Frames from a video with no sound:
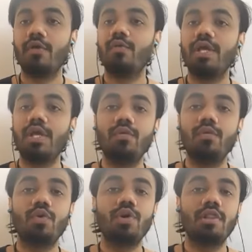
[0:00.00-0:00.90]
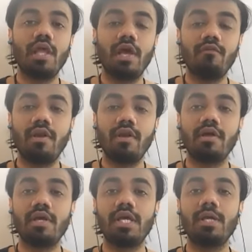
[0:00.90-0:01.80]
we would never
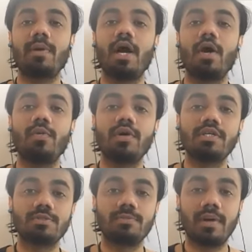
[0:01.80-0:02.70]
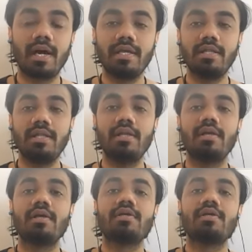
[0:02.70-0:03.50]
keep our spine